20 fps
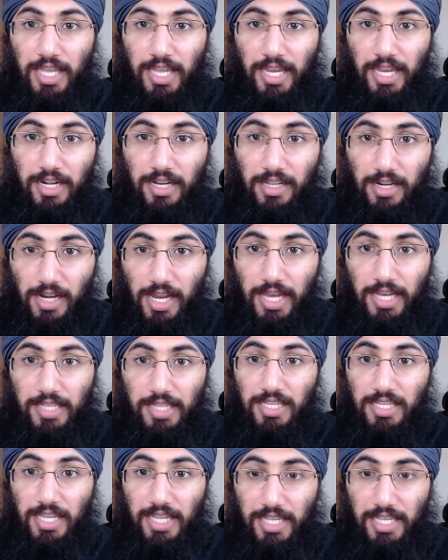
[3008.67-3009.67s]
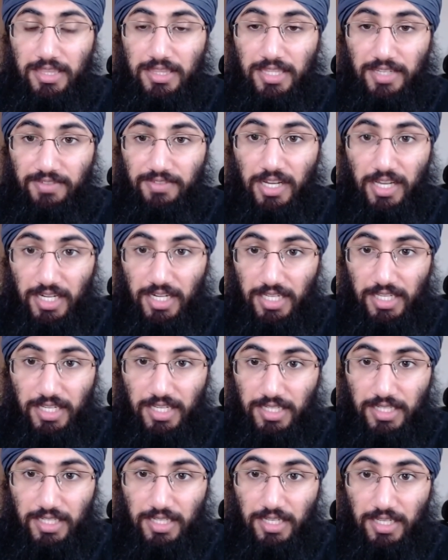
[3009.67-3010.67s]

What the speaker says: in Rahat, in Tawariq,